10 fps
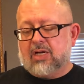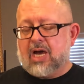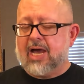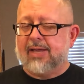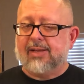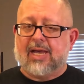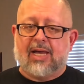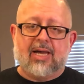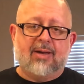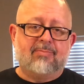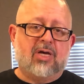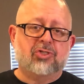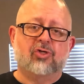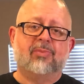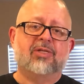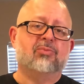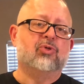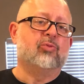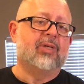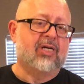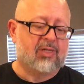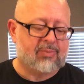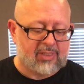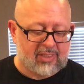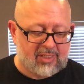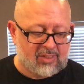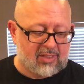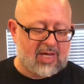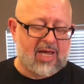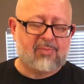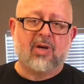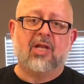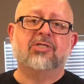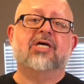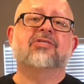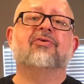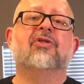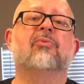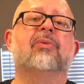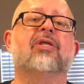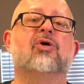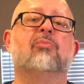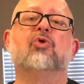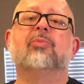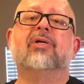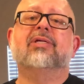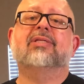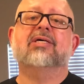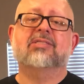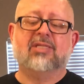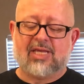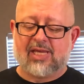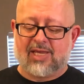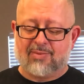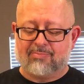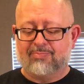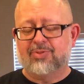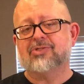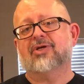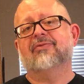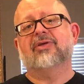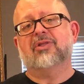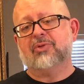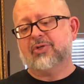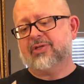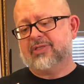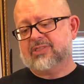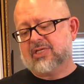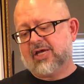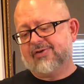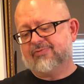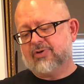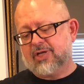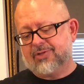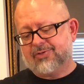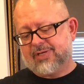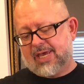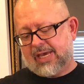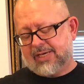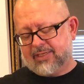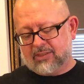I'm not sure about the blueberry, but again, I apologize for there being no blueberry test today. I'm preserving the beauty of this knife for another day.